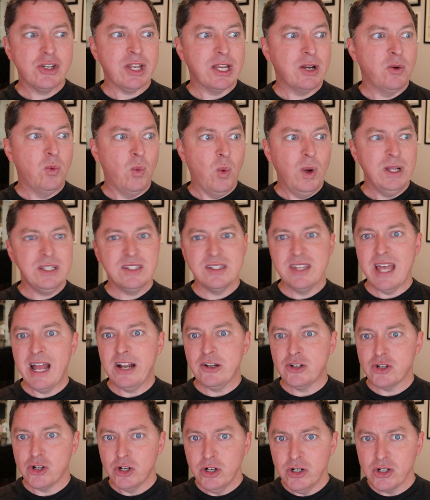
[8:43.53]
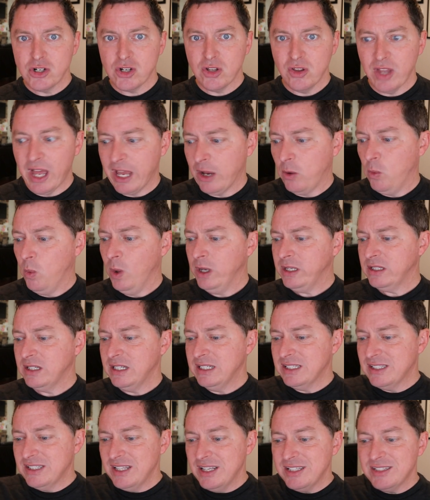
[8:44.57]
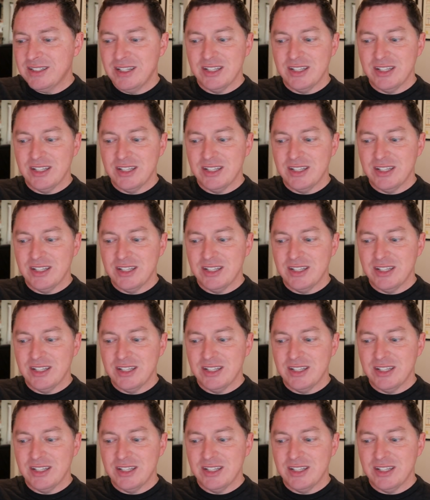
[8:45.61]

Like, what's that church like? What is this